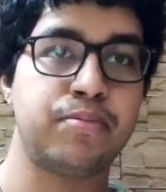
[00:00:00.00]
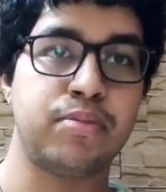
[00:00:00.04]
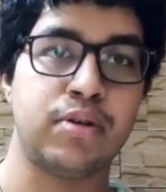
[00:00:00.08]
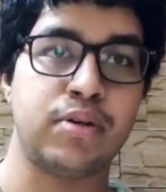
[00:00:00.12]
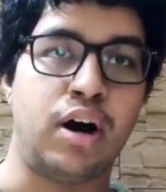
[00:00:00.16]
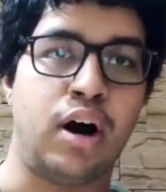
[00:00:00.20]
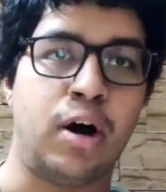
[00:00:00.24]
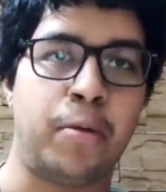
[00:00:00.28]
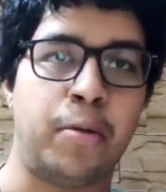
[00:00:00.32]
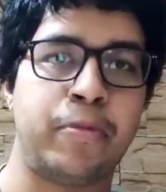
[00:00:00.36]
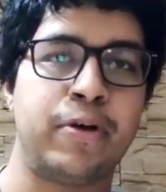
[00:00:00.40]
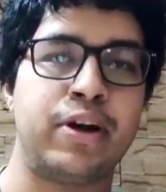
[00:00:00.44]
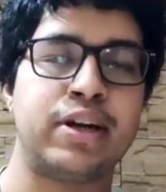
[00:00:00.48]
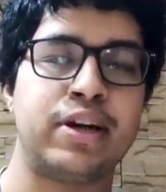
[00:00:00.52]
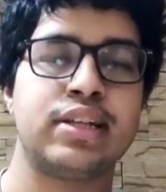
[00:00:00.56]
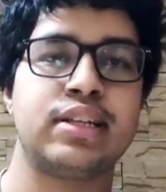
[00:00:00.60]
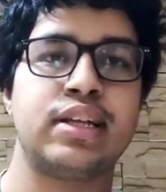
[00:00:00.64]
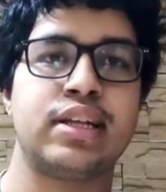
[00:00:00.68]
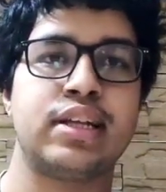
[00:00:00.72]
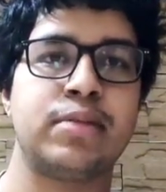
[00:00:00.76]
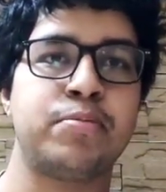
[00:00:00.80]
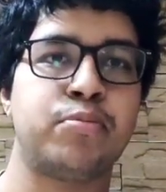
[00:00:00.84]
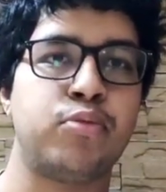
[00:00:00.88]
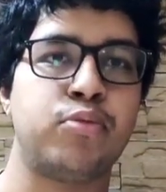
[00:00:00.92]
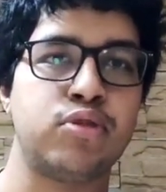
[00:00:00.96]
operators,
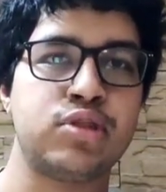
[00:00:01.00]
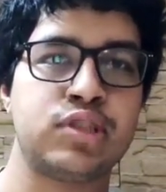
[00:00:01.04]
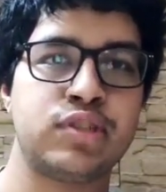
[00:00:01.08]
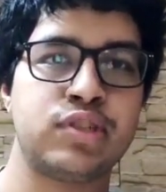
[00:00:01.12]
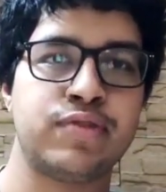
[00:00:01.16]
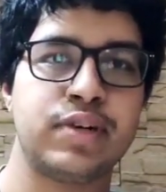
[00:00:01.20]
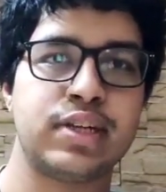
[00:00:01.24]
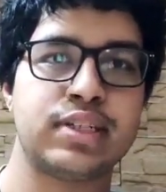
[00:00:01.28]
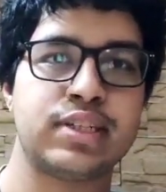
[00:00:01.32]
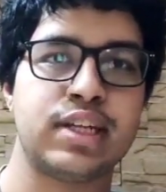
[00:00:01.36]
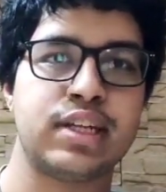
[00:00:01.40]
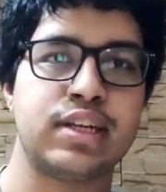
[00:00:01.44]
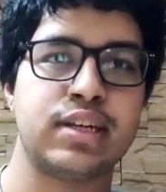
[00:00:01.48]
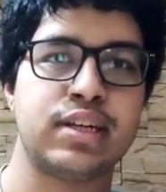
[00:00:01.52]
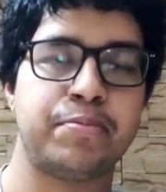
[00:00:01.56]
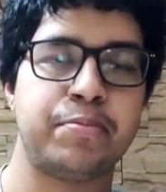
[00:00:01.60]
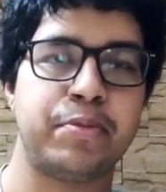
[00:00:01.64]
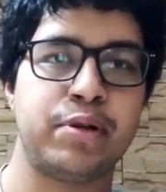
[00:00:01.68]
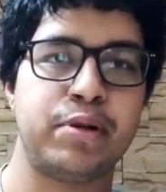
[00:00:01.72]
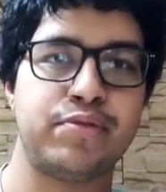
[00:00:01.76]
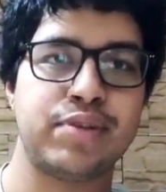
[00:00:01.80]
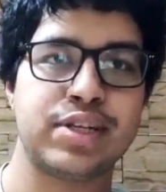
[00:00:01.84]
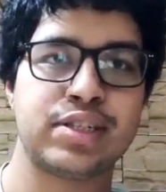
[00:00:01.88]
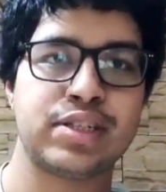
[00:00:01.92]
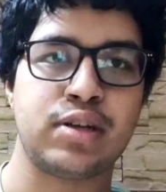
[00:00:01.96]
like the postfix and the
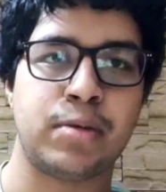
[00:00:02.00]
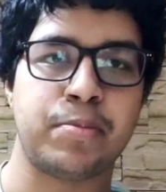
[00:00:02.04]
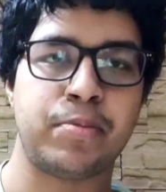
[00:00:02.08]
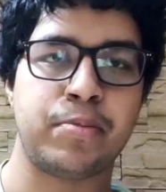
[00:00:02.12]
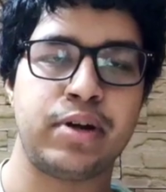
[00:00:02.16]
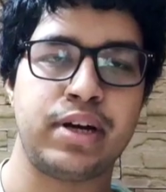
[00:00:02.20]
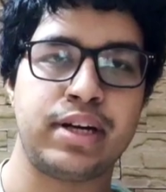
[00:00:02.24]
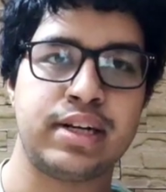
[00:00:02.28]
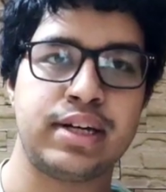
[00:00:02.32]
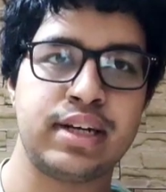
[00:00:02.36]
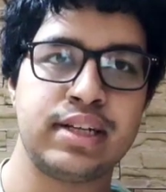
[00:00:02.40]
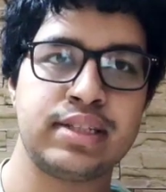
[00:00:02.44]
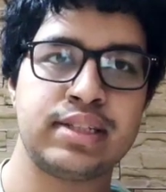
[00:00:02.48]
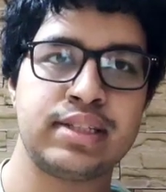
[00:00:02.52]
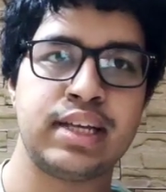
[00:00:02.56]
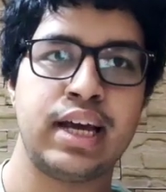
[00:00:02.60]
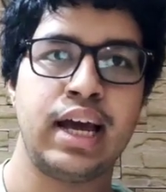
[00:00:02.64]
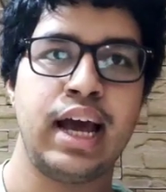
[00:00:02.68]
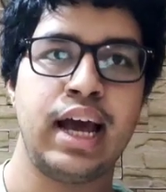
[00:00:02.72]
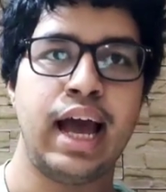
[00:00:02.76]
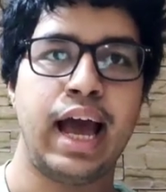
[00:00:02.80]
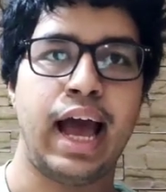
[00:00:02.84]
prefix operators,